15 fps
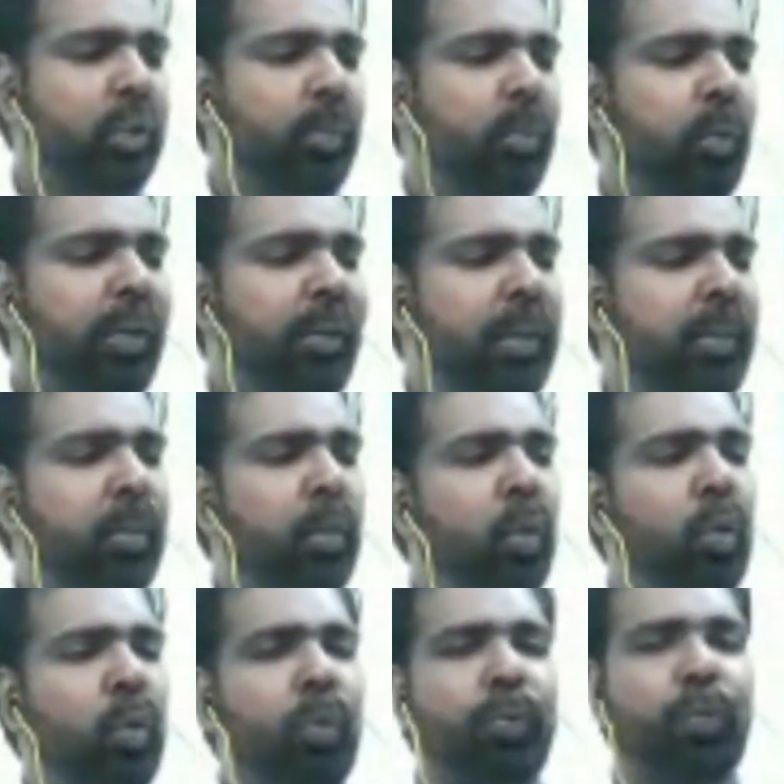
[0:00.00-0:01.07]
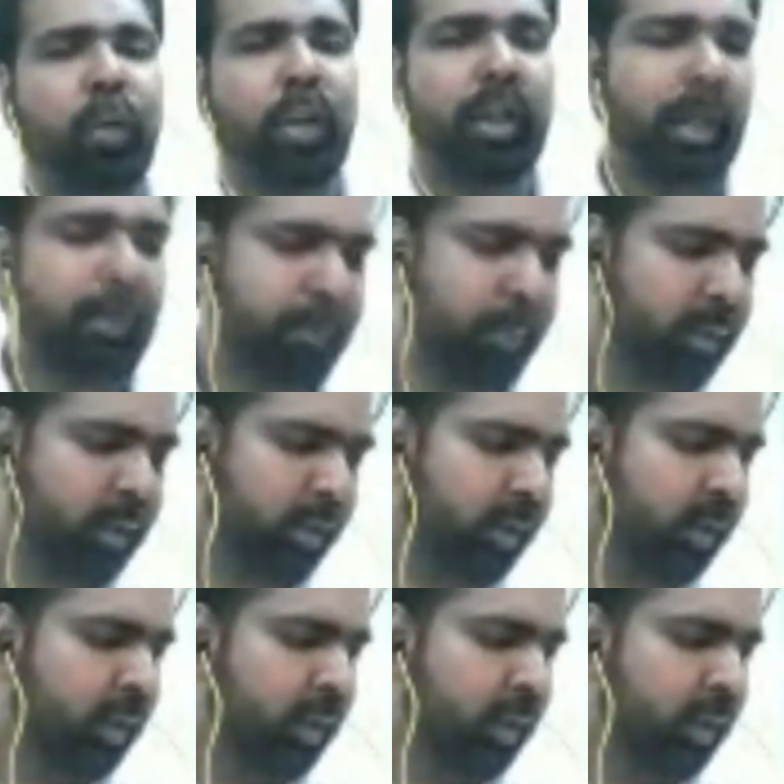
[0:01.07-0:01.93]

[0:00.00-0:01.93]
So moving from no room for a leopard,